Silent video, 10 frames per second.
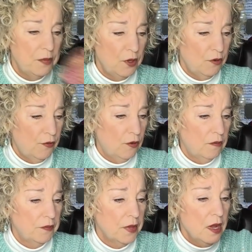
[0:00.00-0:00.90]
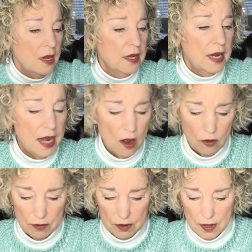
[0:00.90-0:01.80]
beautiful.
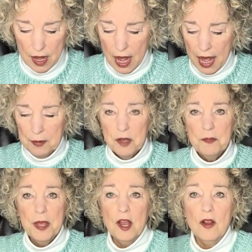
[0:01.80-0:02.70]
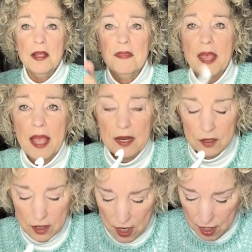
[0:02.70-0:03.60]
Now, I'm comparing
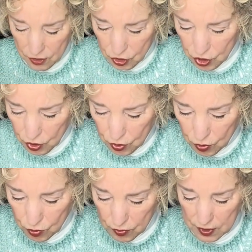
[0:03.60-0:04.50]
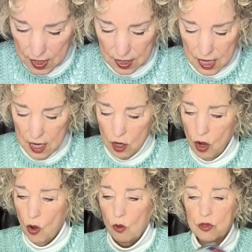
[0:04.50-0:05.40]
that to the King
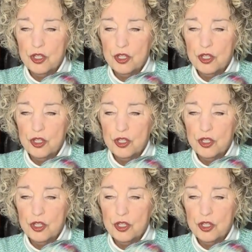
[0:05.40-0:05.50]
Cole